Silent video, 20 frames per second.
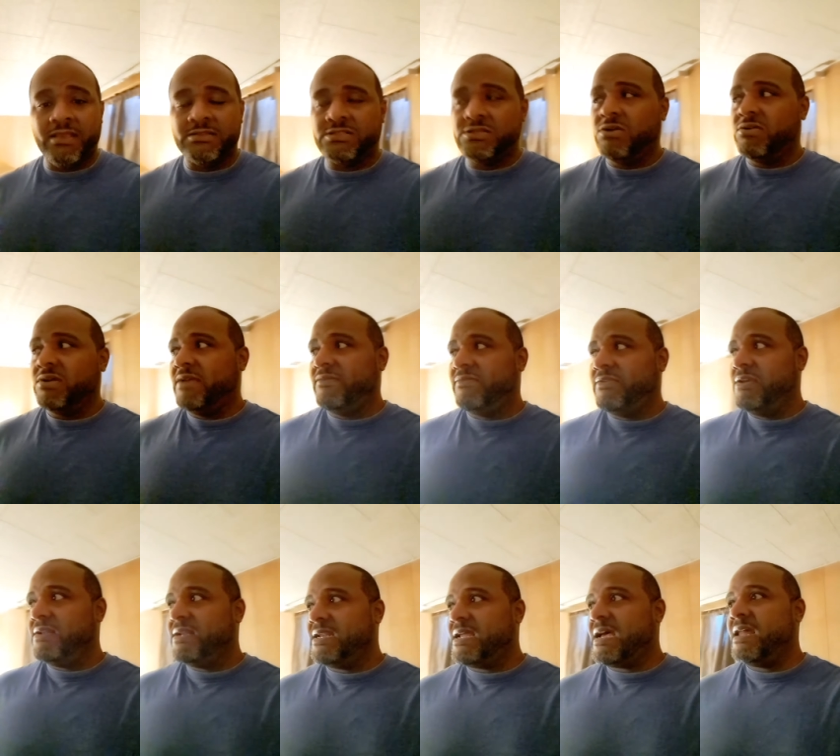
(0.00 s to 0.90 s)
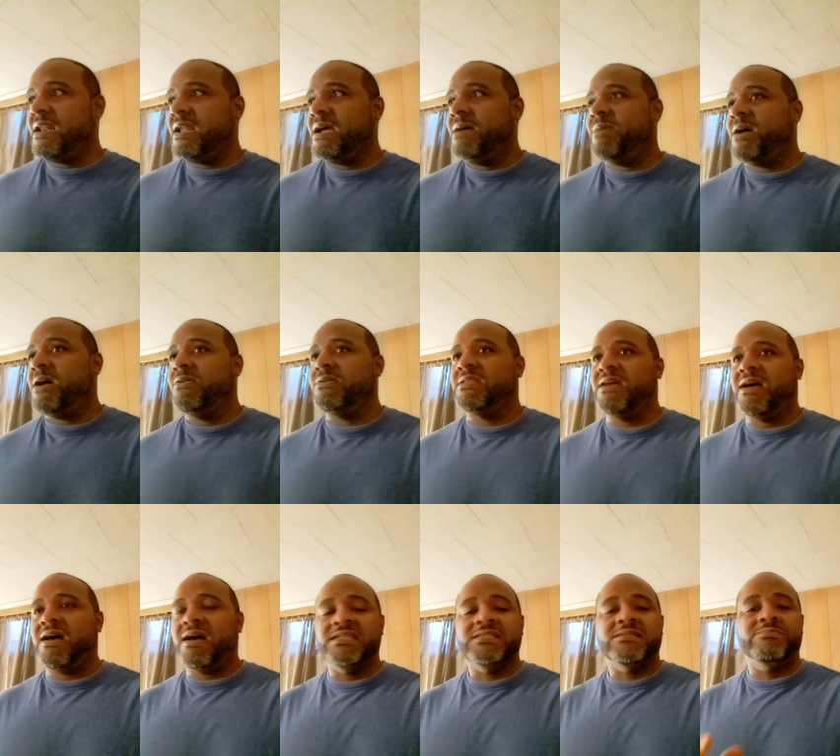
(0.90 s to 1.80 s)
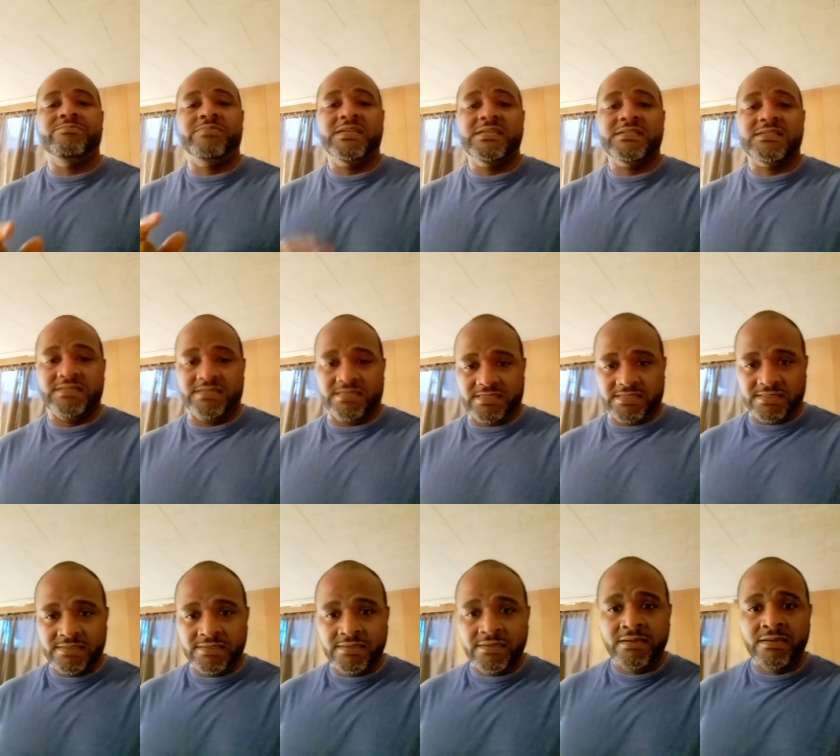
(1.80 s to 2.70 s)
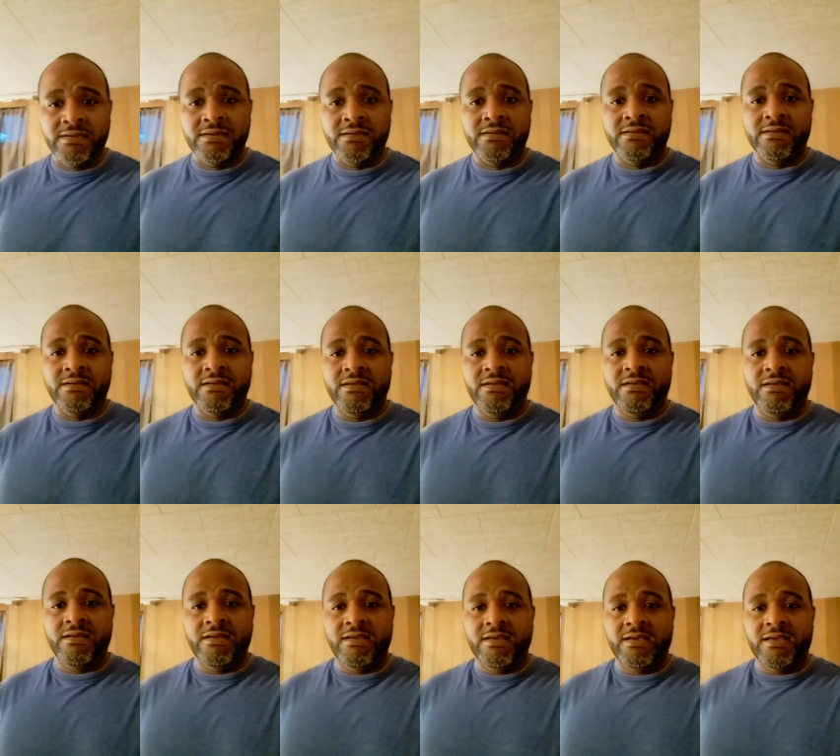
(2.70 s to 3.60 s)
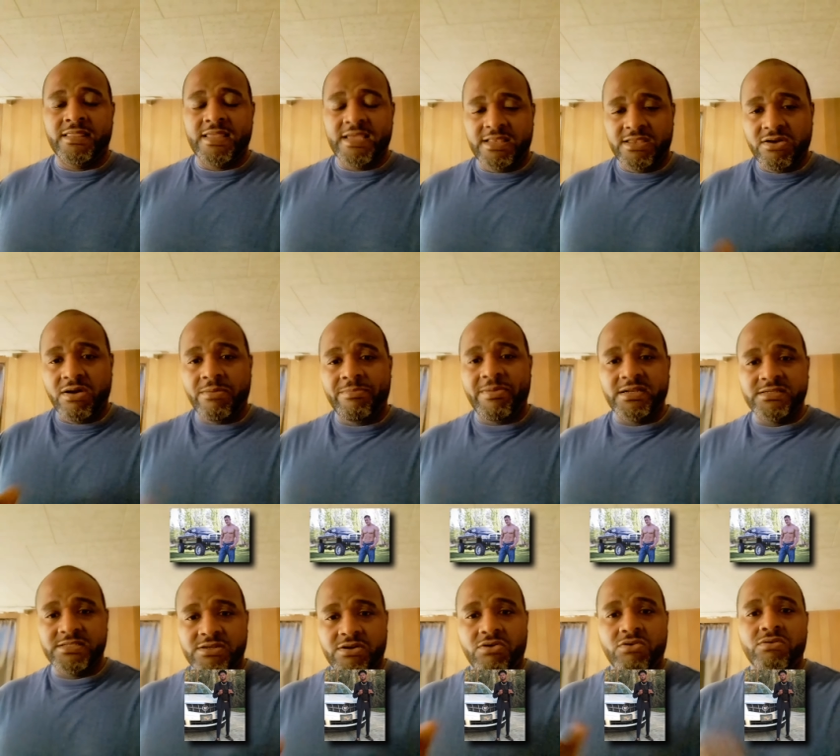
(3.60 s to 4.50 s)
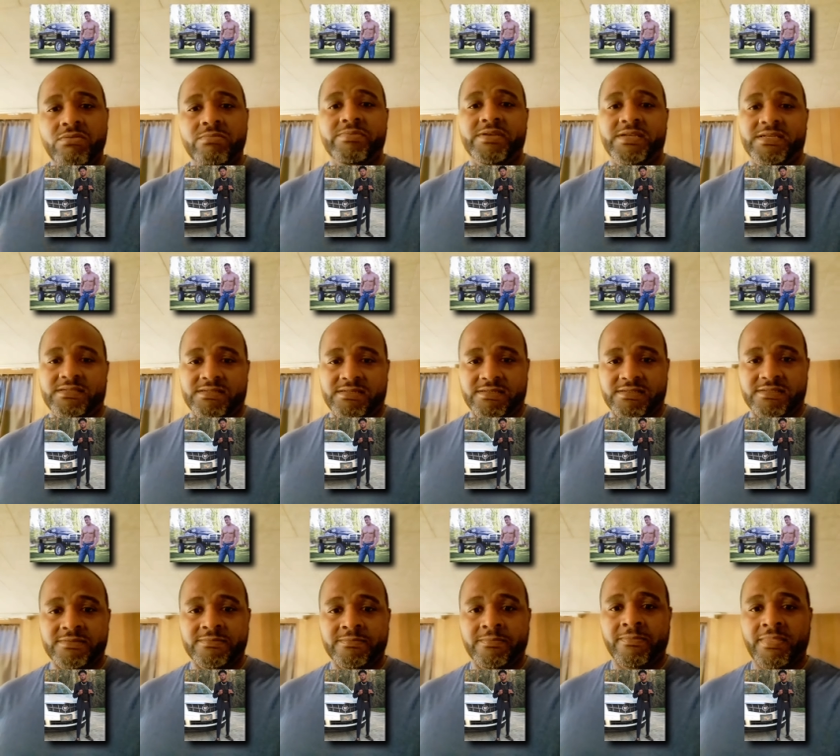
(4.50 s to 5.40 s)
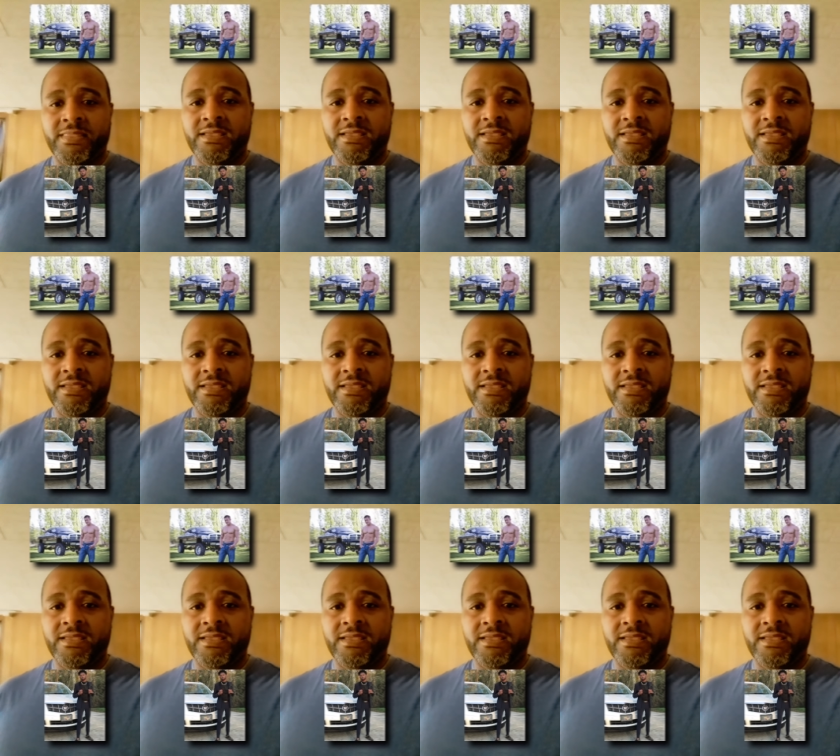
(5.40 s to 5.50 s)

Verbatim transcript: So if you're not about God's business, then you're about your own business.